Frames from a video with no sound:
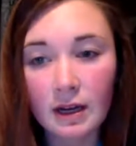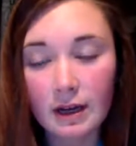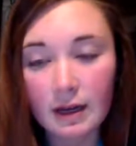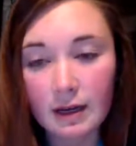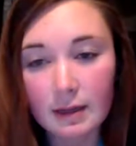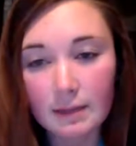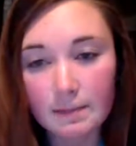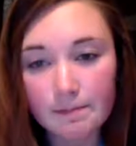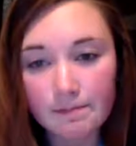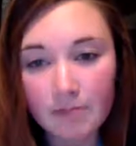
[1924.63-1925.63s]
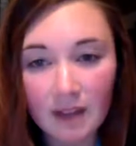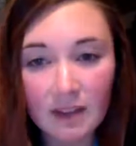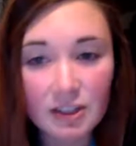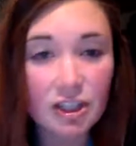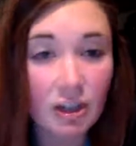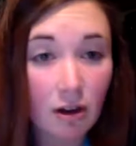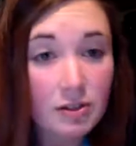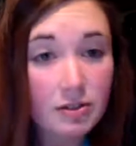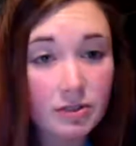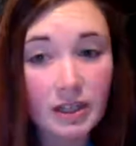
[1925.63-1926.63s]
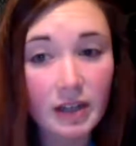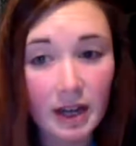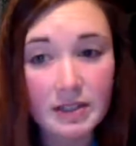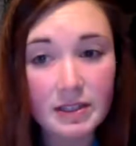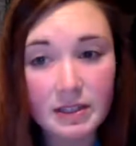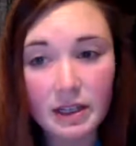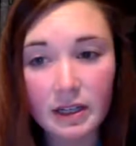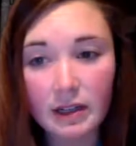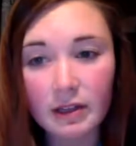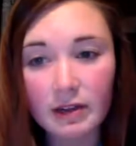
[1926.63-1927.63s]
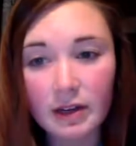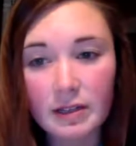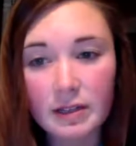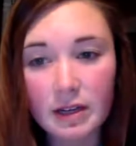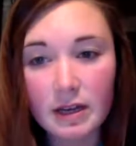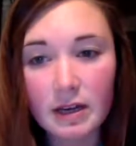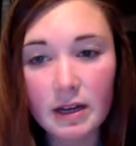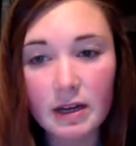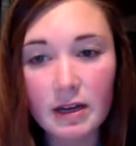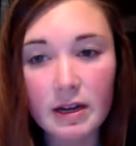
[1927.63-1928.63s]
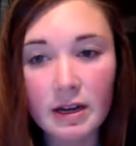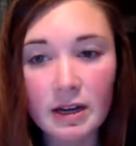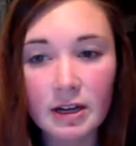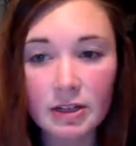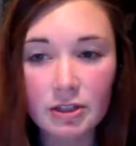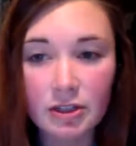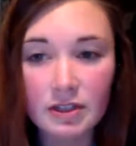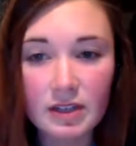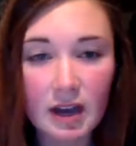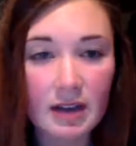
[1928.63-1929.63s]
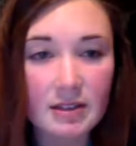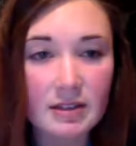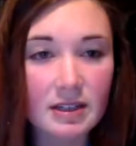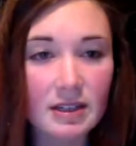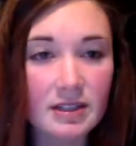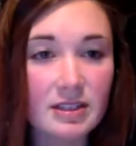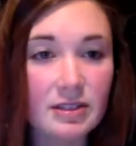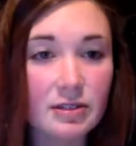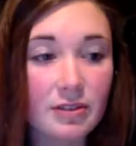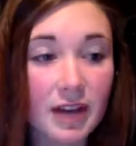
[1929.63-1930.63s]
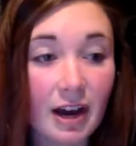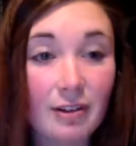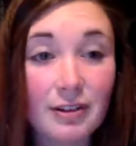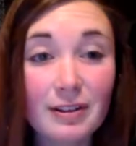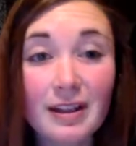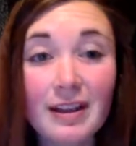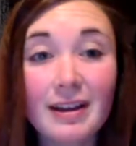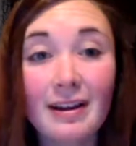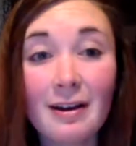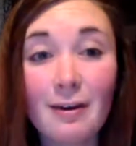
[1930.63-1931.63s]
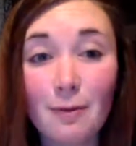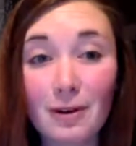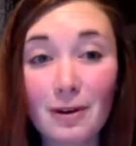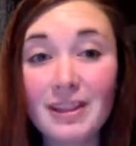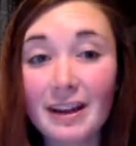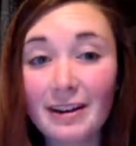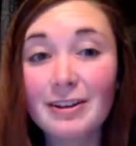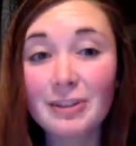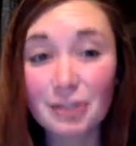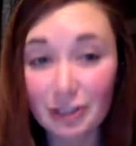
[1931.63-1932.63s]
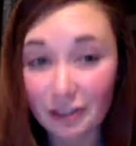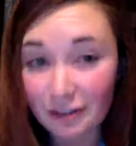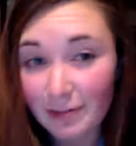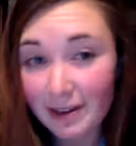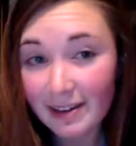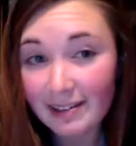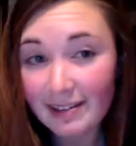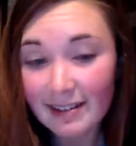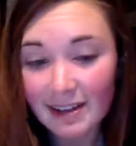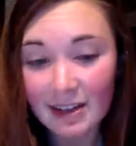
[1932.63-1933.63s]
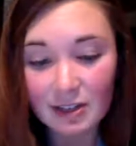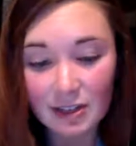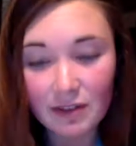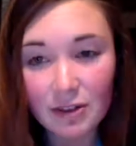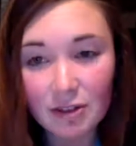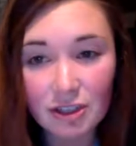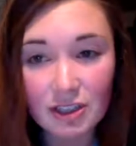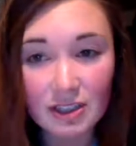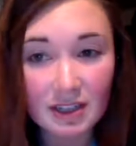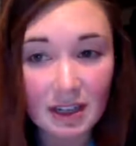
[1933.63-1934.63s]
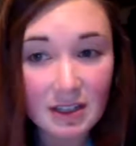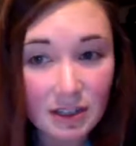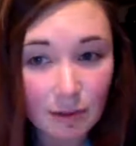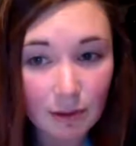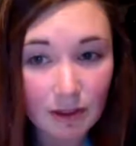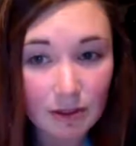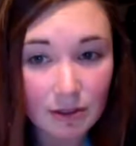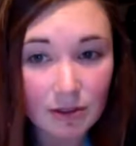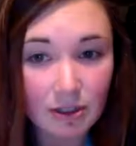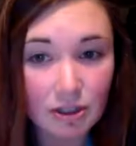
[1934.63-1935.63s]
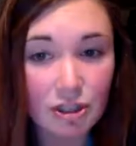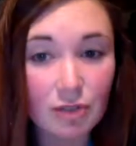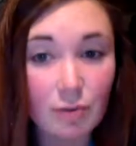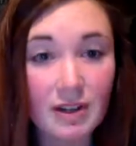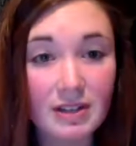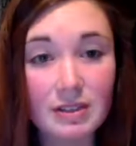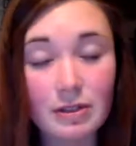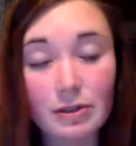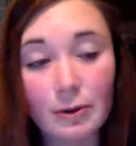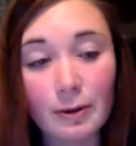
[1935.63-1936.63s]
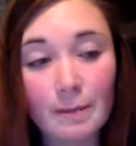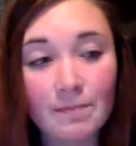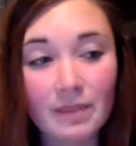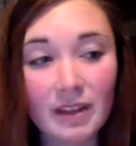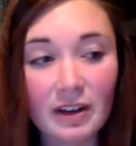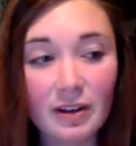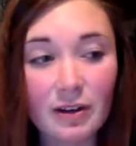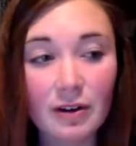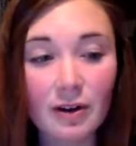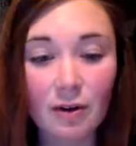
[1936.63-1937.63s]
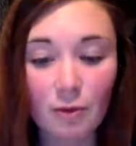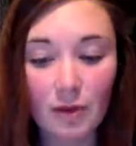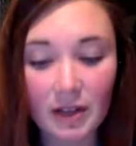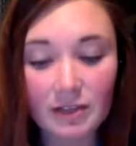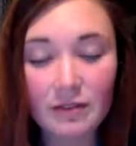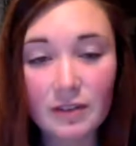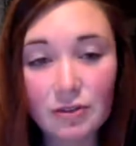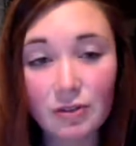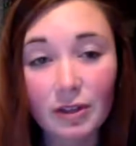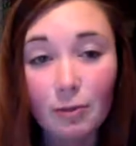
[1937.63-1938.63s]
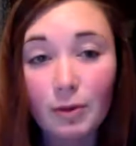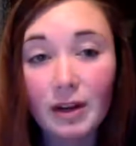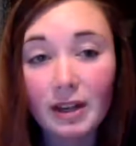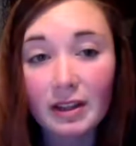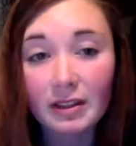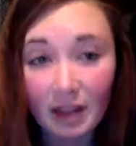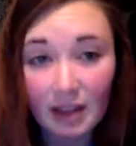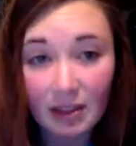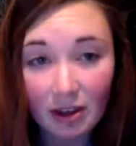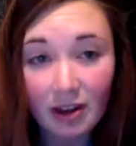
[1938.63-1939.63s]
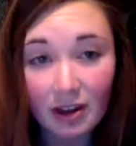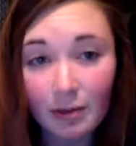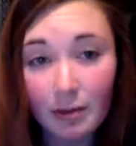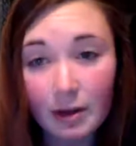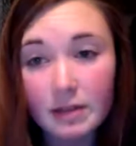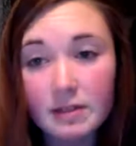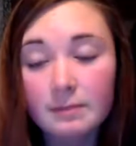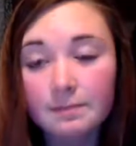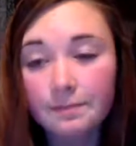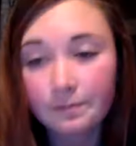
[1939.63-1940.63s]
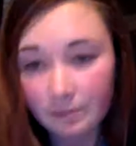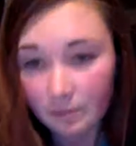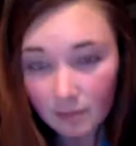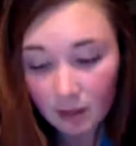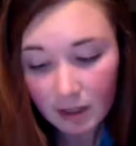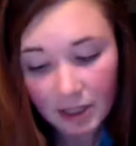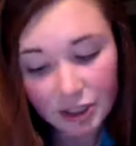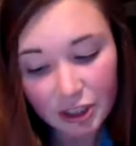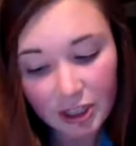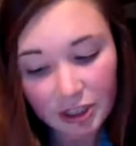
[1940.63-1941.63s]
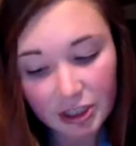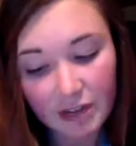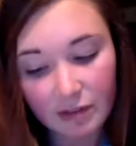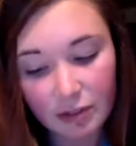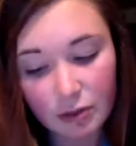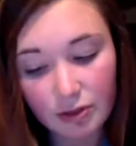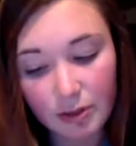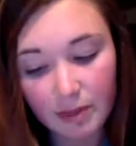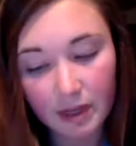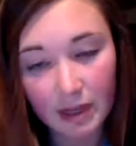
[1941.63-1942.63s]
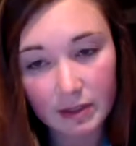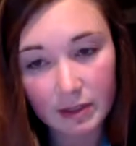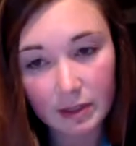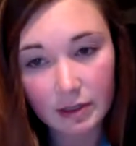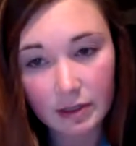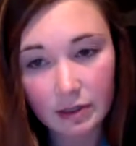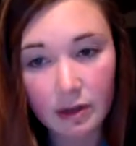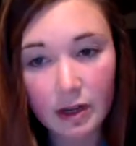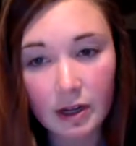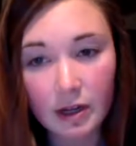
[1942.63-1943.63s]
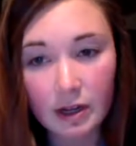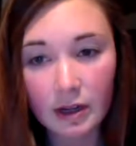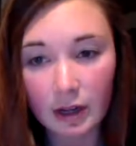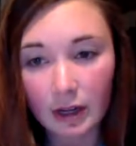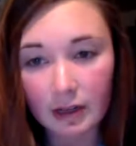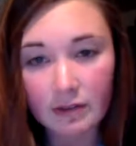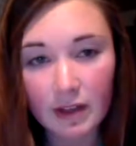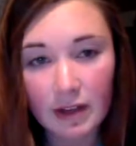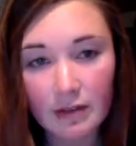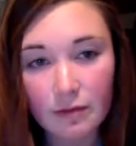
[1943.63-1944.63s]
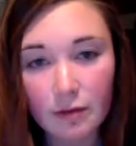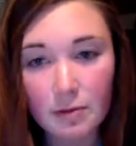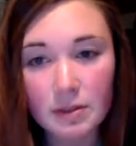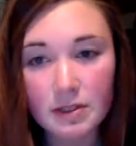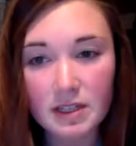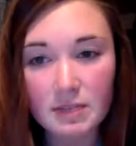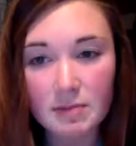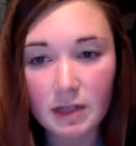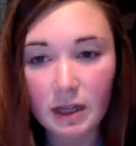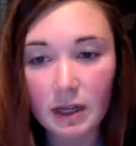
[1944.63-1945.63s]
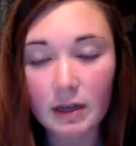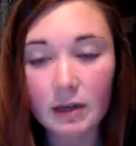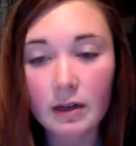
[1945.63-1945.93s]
And then she also did an exit ticket, like you guys said, and just asked the kids to calculate what the area should have been. So even though she discussed it with the students, she wanted to hear individually what they thought it was. And because she never told them the answer. So kind of that informal assessment again.